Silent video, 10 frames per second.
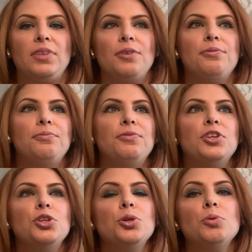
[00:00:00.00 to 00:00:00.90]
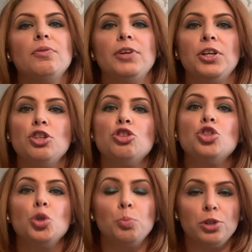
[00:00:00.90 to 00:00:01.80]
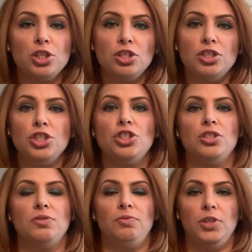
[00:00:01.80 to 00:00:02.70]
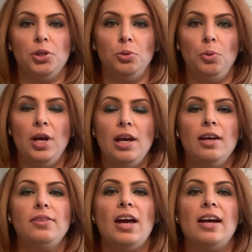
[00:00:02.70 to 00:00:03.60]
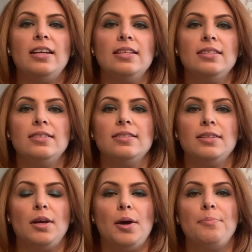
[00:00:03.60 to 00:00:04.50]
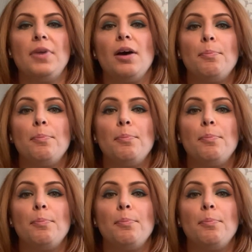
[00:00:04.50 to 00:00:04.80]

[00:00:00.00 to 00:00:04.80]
view, a very superstitious view that is a